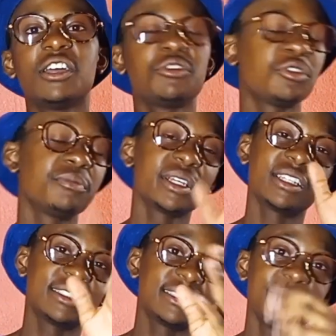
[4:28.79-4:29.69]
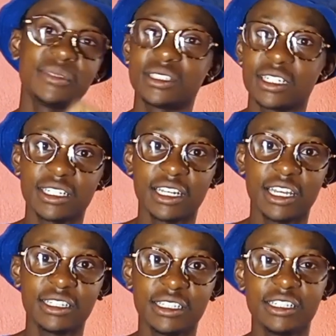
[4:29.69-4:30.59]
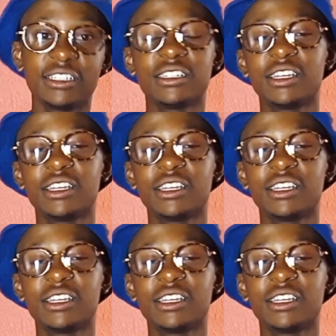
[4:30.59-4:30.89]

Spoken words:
Don't make the same mistake that I did.